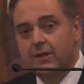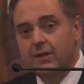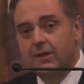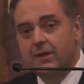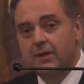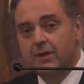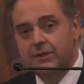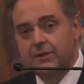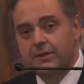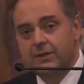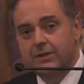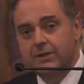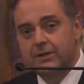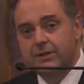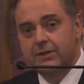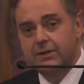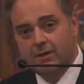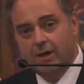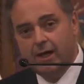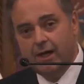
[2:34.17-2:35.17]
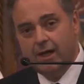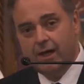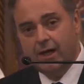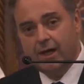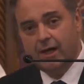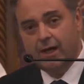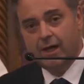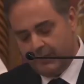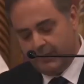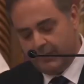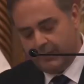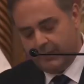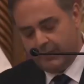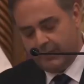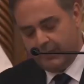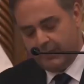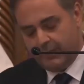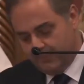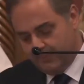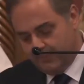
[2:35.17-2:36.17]
of which too I was
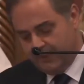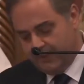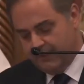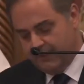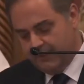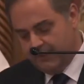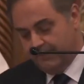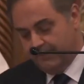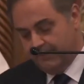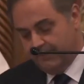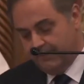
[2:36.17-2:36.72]
blessed to be,